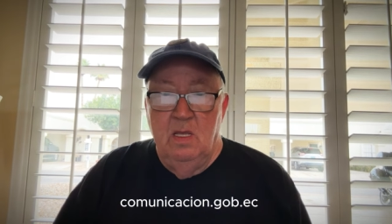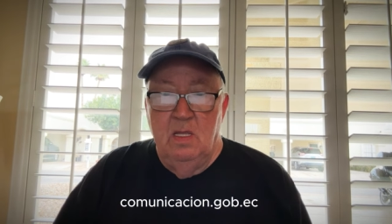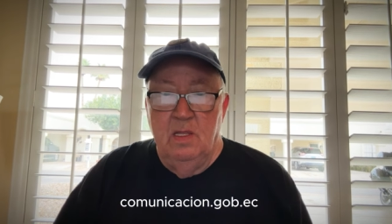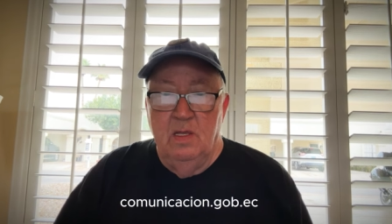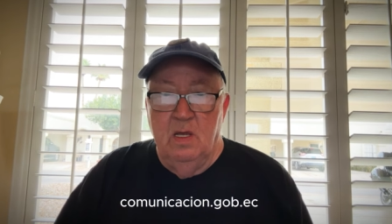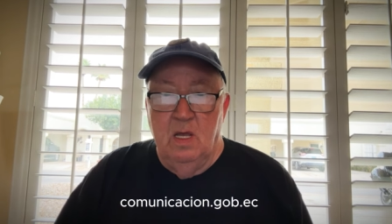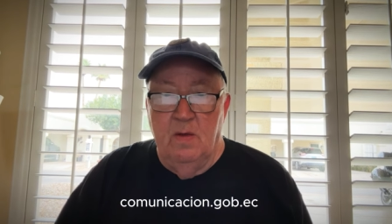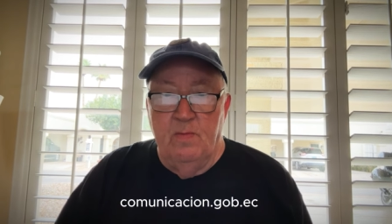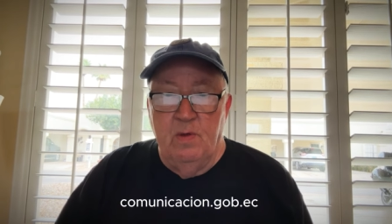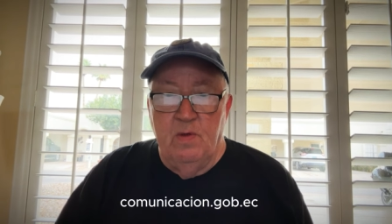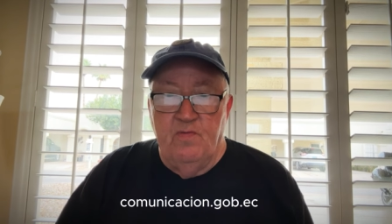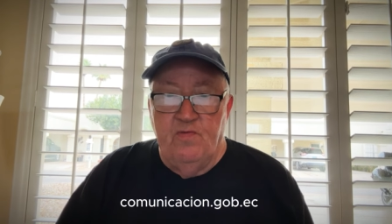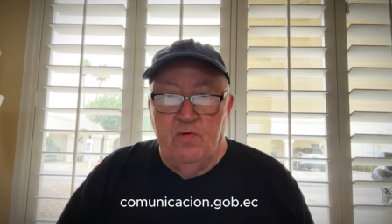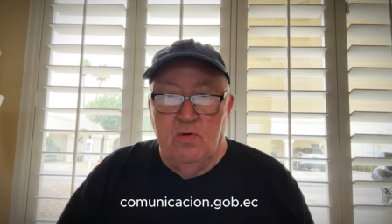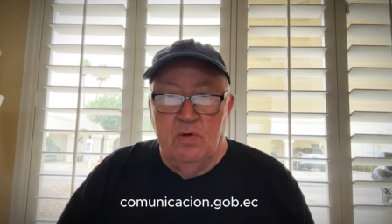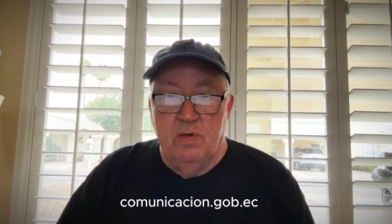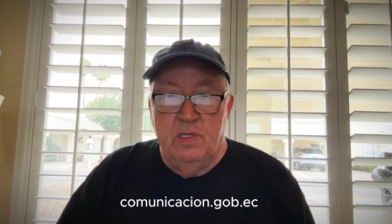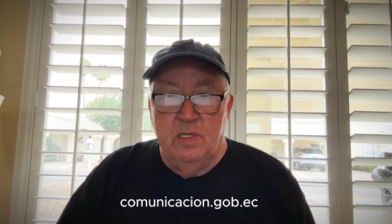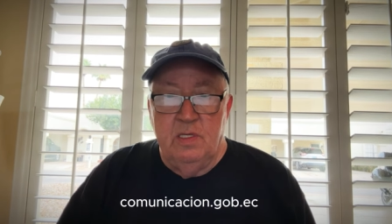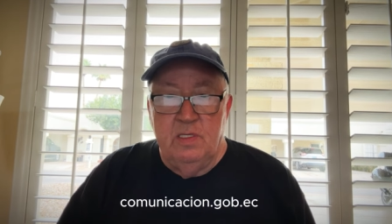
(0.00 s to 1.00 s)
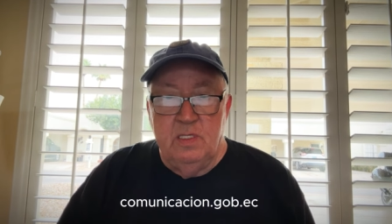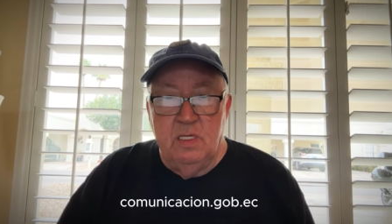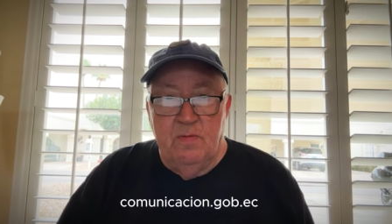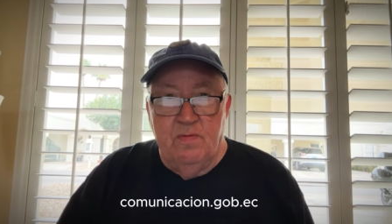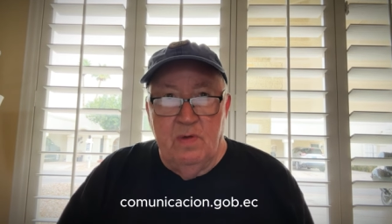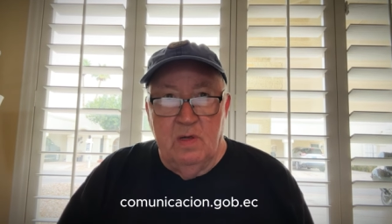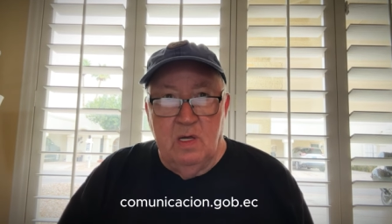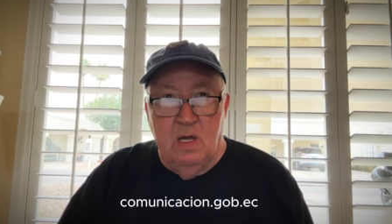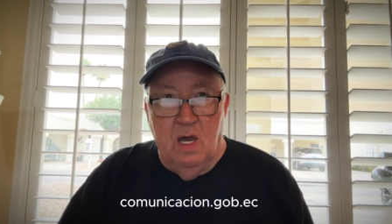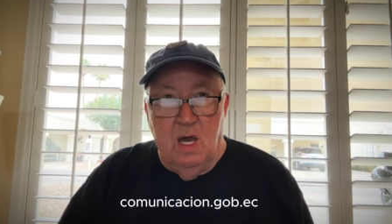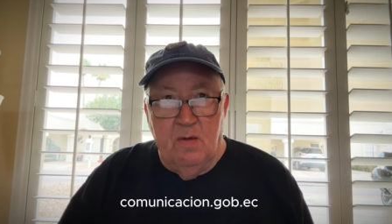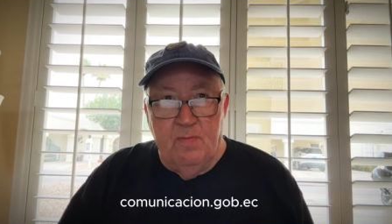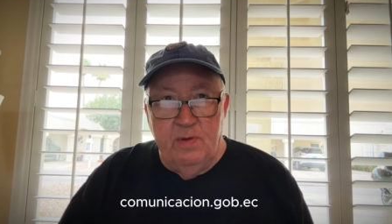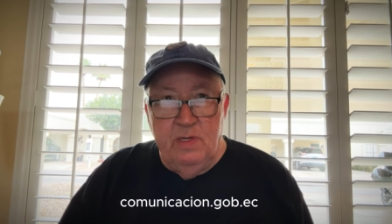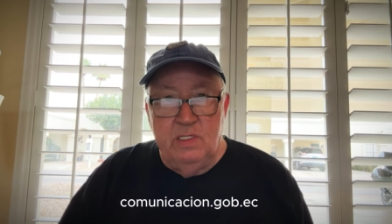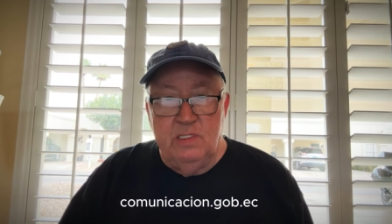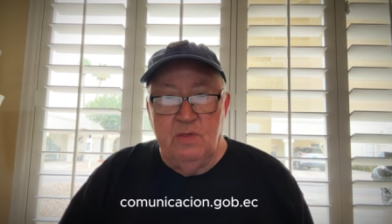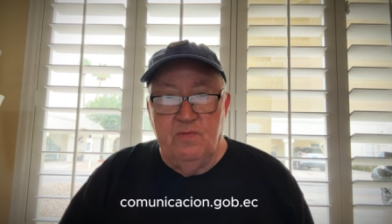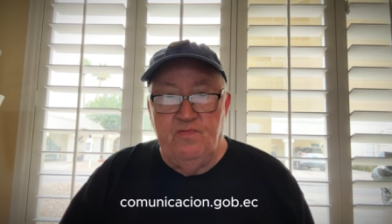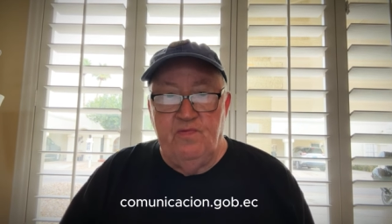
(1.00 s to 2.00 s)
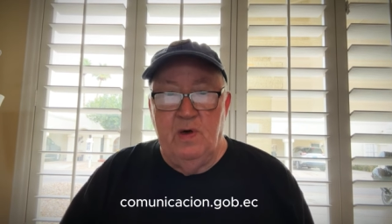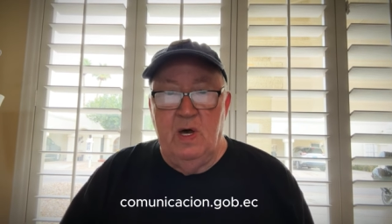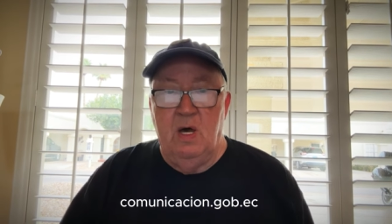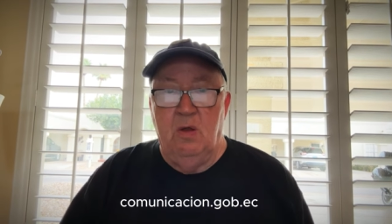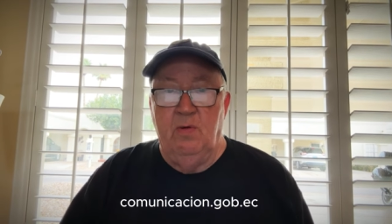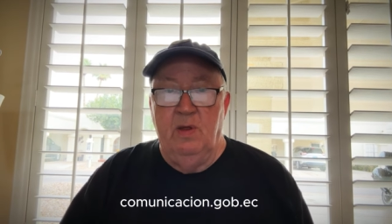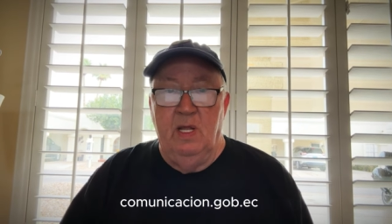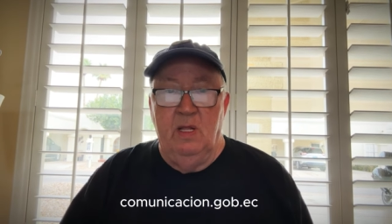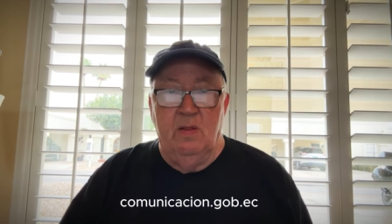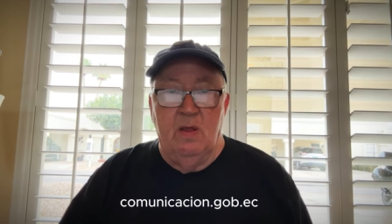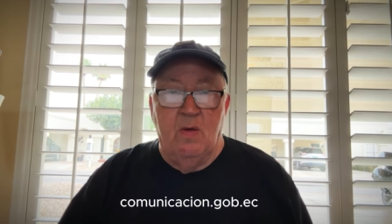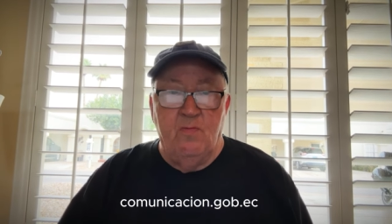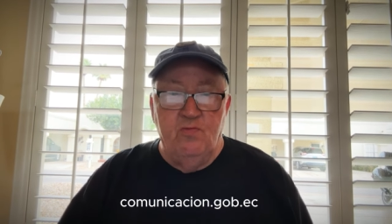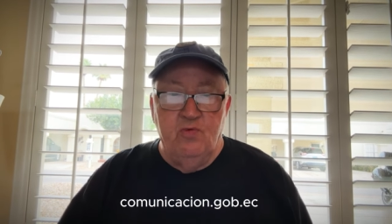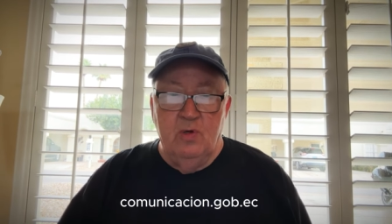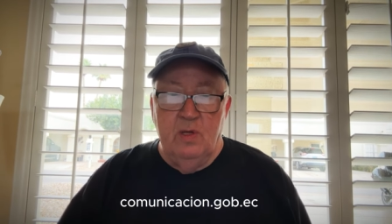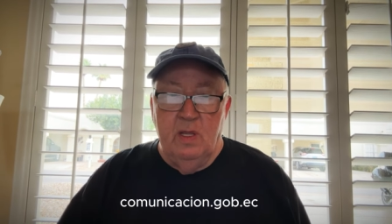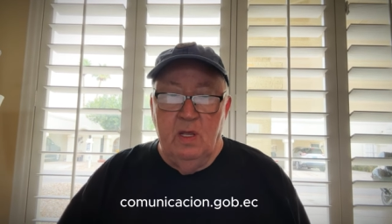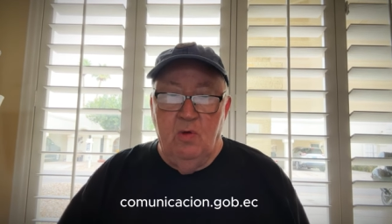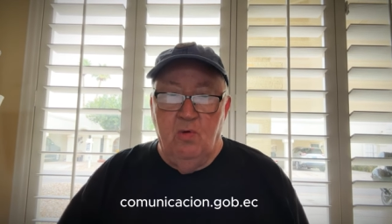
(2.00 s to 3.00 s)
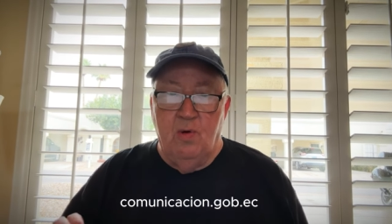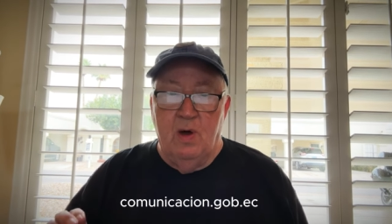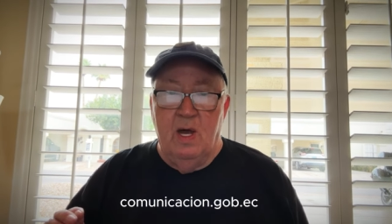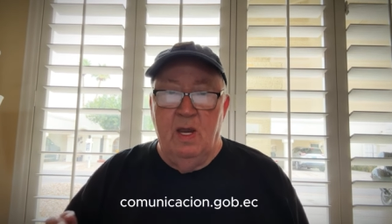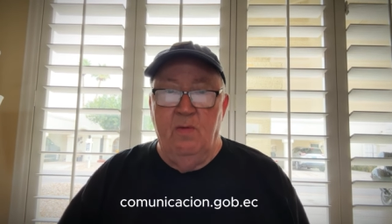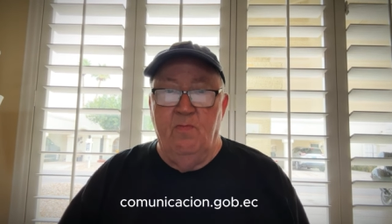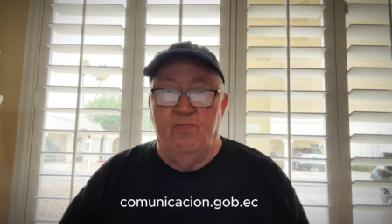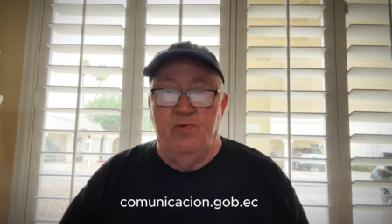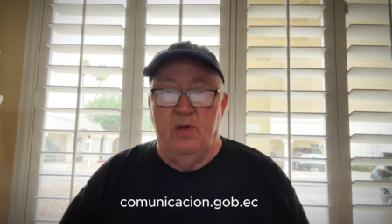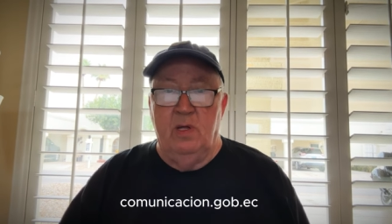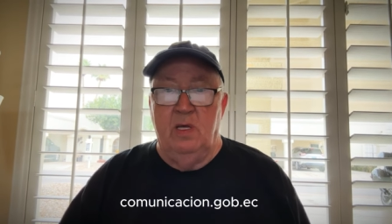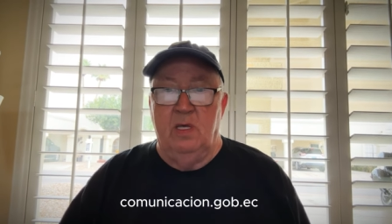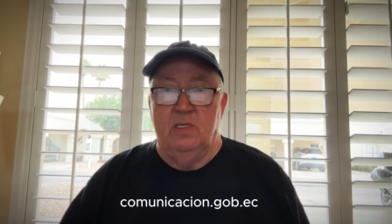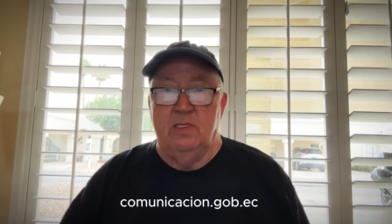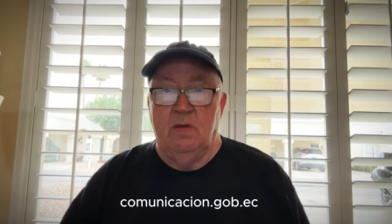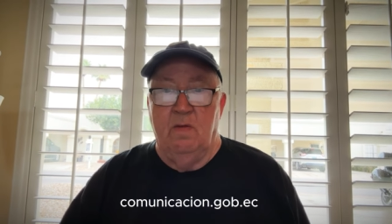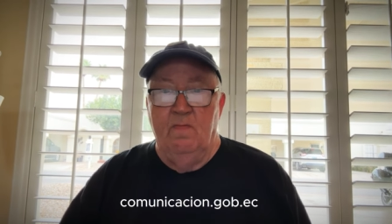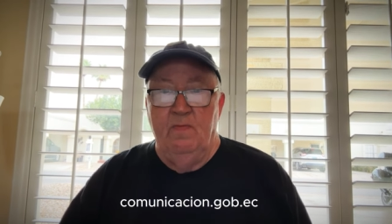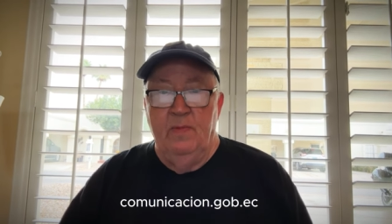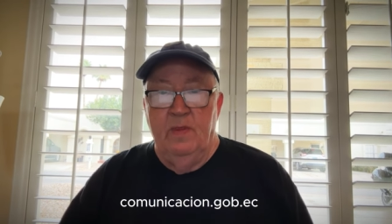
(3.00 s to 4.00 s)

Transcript: the government forces have accomplished the following. I'm really quite impressed